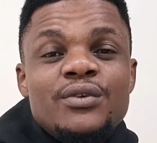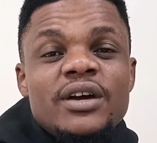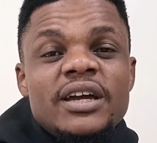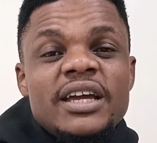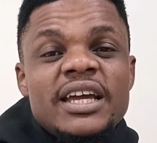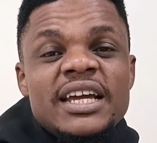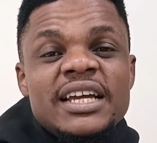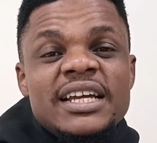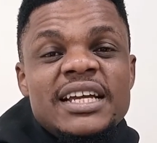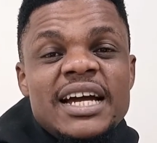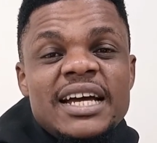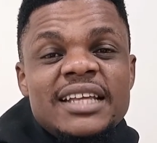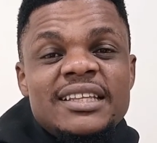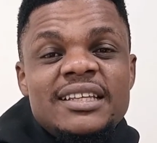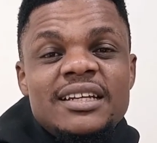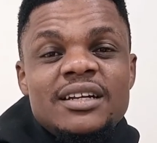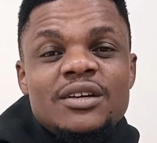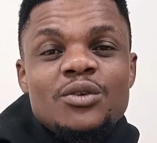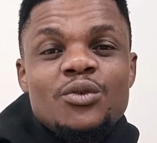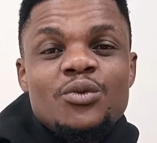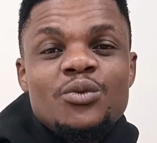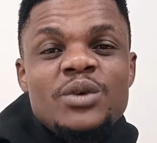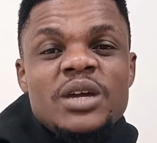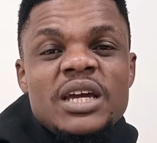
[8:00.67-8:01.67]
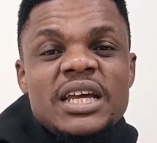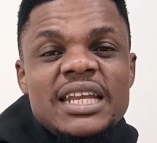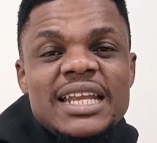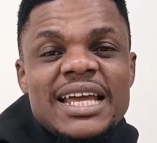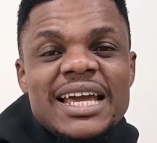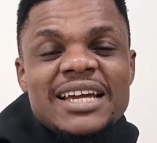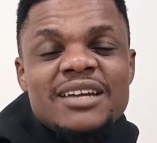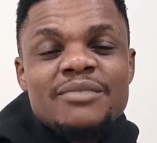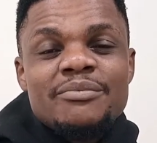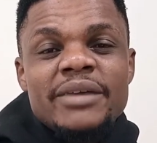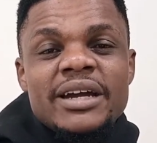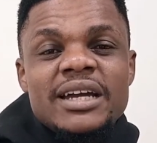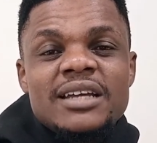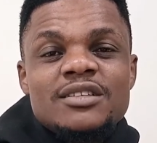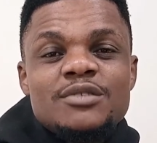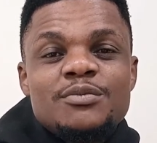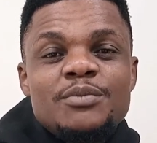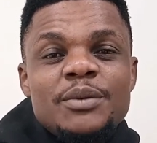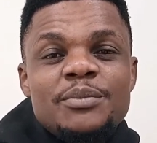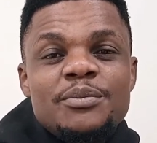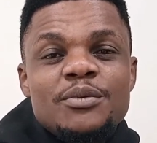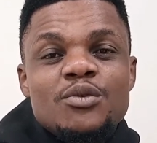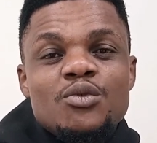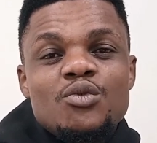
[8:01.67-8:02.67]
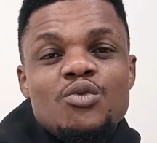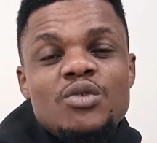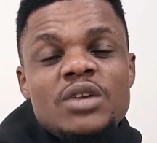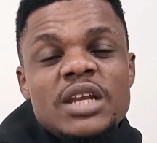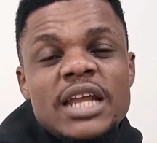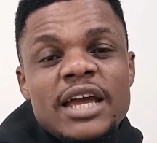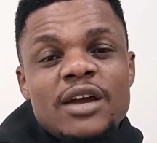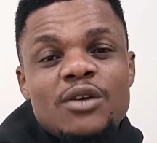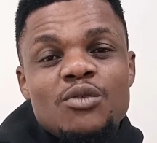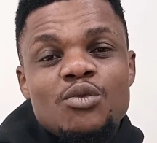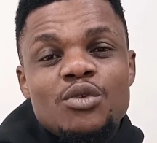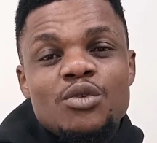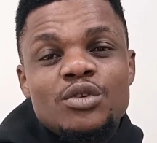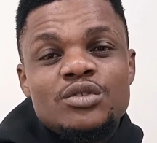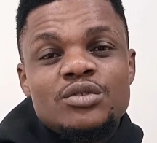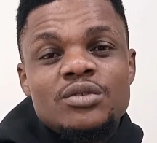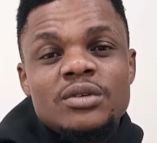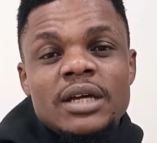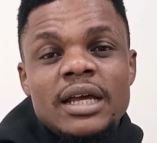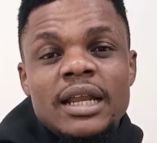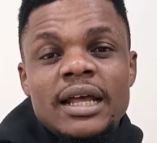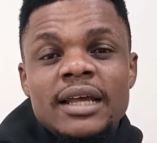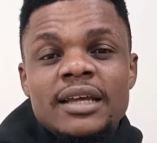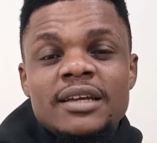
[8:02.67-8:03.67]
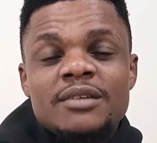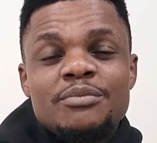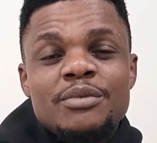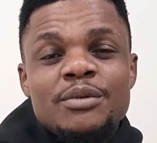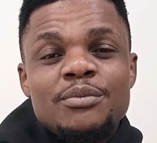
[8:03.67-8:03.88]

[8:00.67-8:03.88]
a gathering where like minds, people who like what you like,